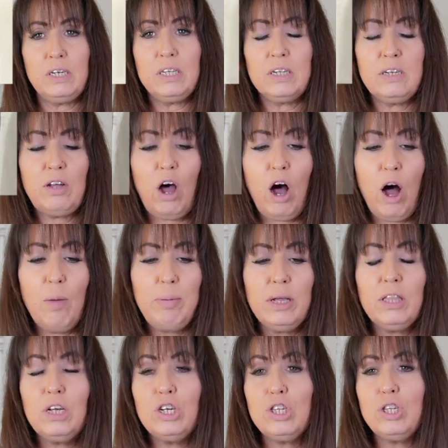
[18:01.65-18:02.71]
to the top,
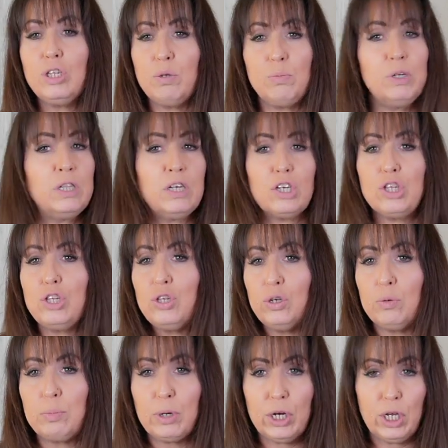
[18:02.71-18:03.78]
it would look
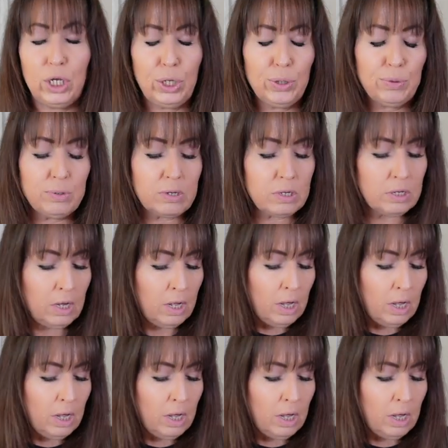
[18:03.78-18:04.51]
super cute.